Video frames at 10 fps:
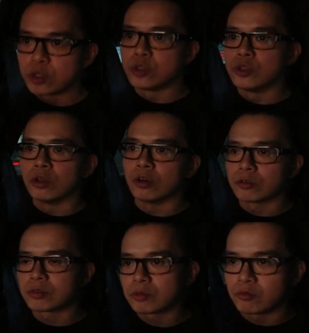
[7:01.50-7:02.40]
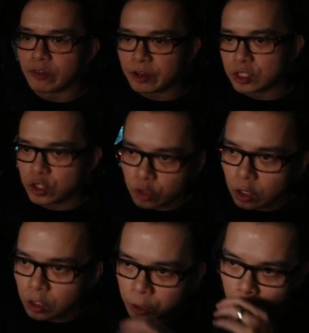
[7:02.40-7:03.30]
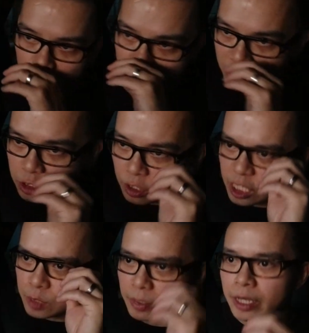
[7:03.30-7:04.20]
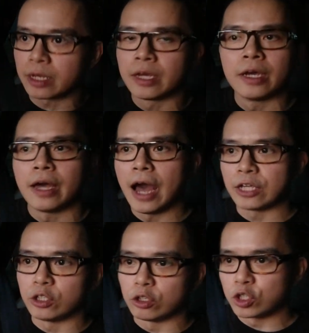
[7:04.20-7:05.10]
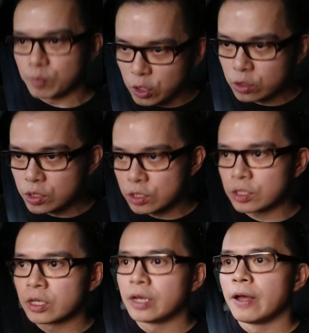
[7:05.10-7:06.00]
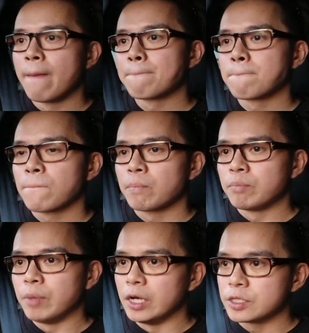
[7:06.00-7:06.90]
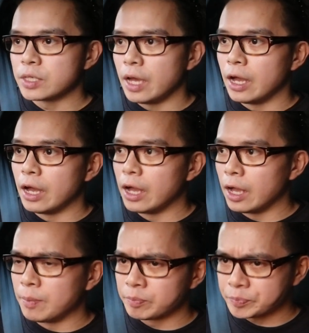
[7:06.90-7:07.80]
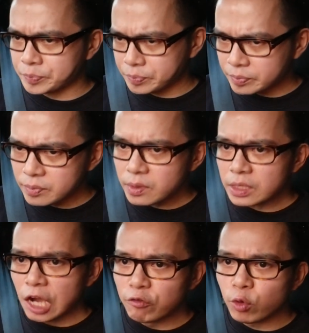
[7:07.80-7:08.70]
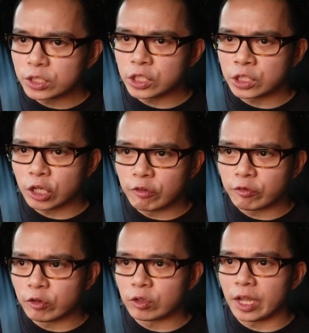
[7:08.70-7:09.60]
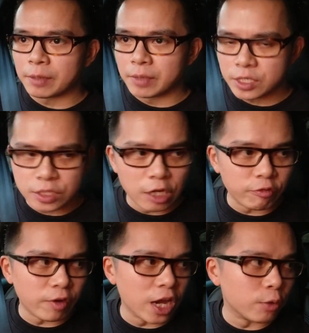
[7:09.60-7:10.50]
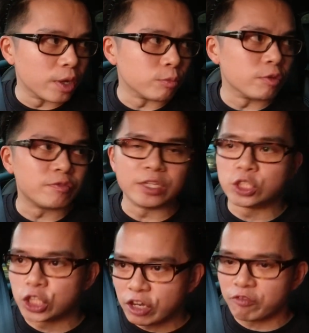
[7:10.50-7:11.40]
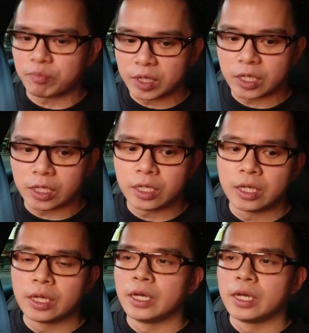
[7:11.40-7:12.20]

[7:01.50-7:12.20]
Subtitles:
not very strong on those ones, so they split and you lose boost. But other one you can go for, like myself, I went with the GFB